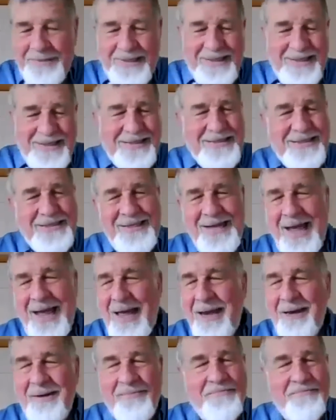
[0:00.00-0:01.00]
it's
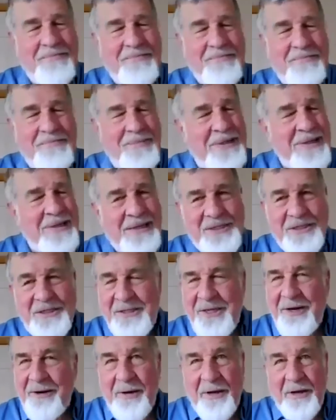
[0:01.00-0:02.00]
not
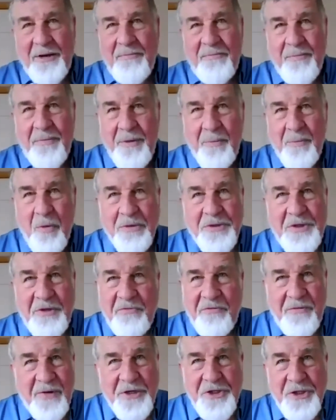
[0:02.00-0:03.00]
necessarily the most
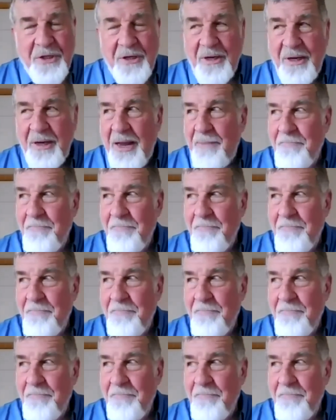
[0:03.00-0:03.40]
efficient